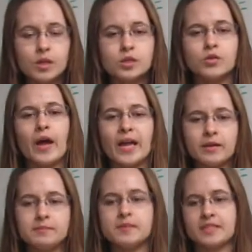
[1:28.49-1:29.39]
So
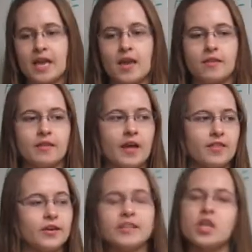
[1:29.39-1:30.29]
I'm saying
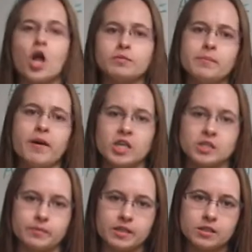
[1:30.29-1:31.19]
that there is an ultimate
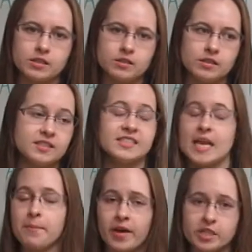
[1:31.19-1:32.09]
punishment it's the
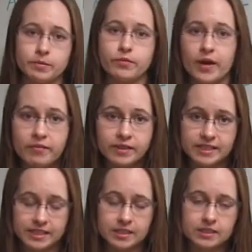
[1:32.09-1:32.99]
same punishment for every
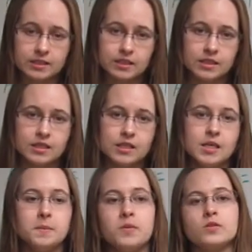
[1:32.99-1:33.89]
sin,
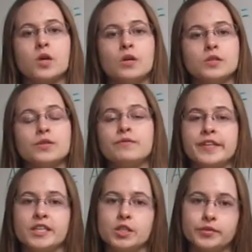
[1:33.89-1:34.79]
but there's also
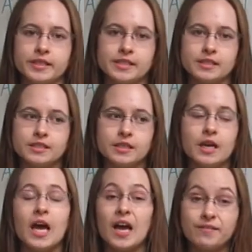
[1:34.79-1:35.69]
varying degrees
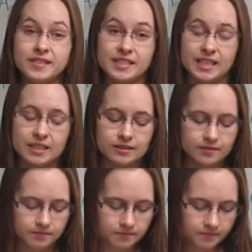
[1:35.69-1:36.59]
of sin.
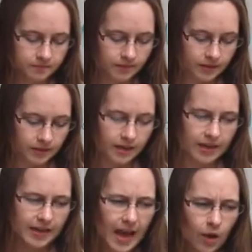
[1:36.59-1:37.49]

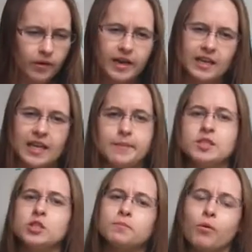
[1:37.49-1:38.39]
And how can I claim
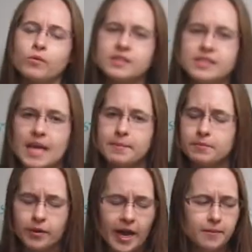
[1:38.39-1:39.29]
such a bold statement,
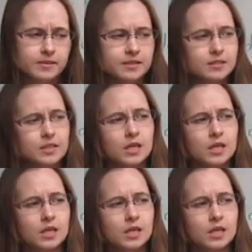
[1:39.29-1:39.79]
perhaps?